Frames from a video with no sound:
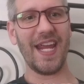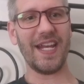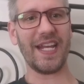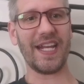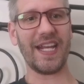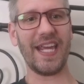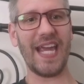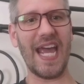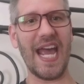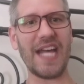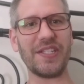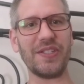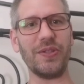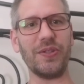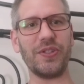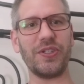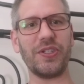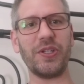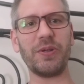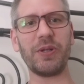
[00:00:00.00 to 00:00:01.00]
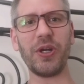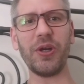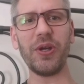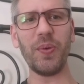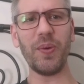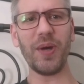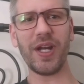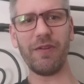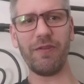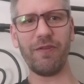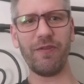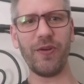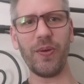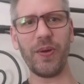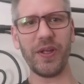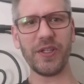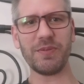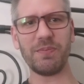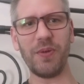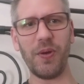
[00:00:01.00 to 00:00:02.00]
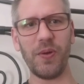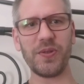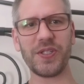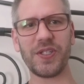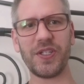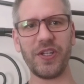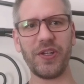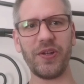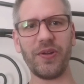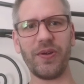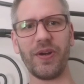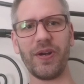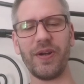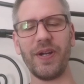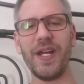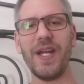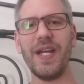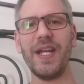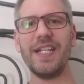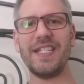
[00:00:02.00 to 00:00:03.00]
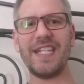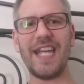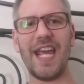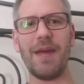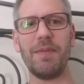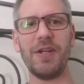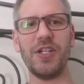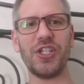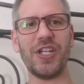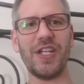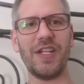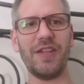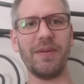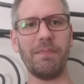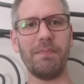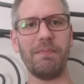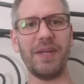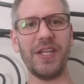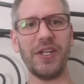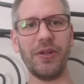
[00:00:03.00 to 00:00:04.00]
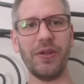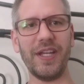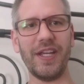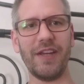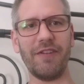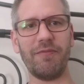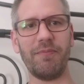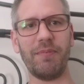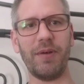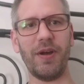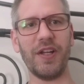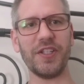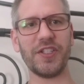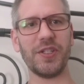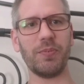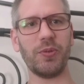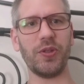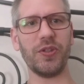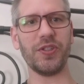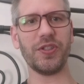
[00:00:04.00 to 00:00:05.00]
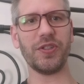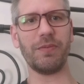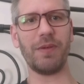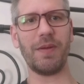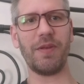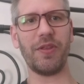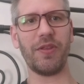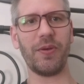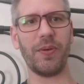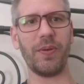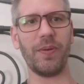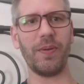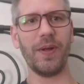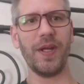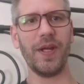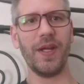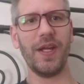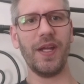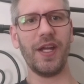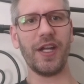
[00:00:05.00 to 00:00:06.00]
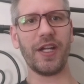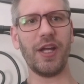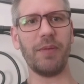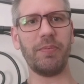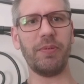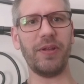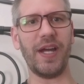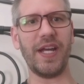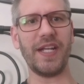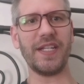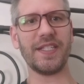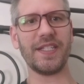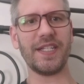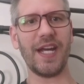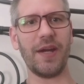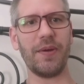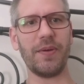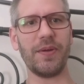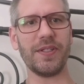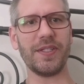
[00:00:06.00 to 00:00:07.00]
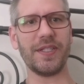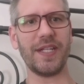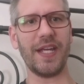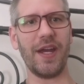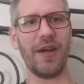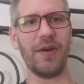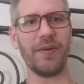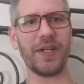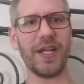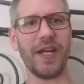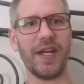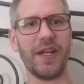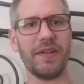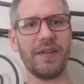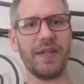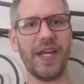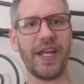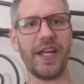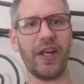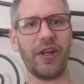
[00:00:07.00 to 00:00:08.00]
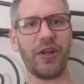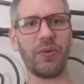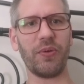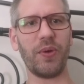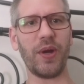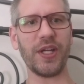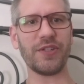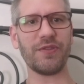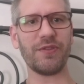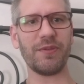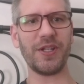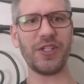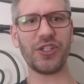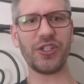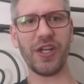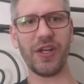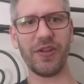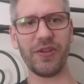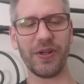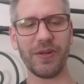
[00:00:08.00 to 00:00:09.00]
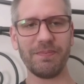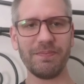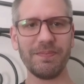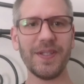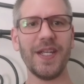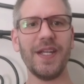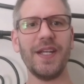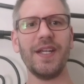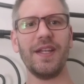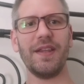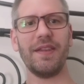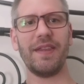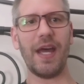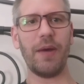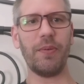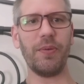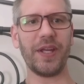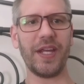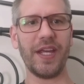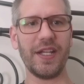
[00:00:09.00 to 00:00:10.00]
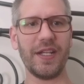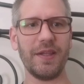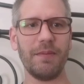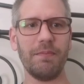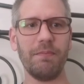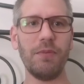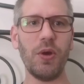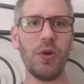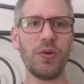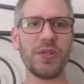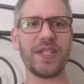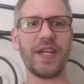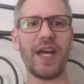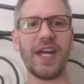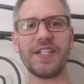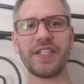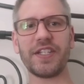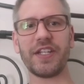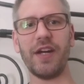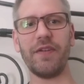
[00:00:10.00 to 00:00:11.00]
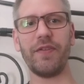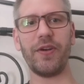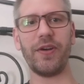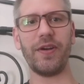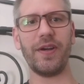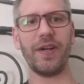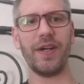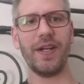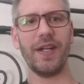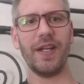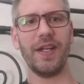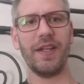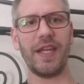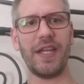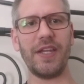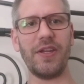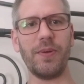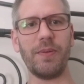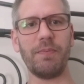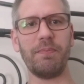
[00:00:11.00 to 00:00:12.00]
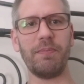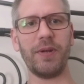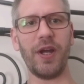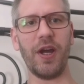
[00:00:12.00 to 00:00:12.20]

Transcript: in a castle. So you're going to want to focus most of your damage in the middle if possible. So maybe throw a couple ice towers down, kind of like across from each other. That will get most ice cover that you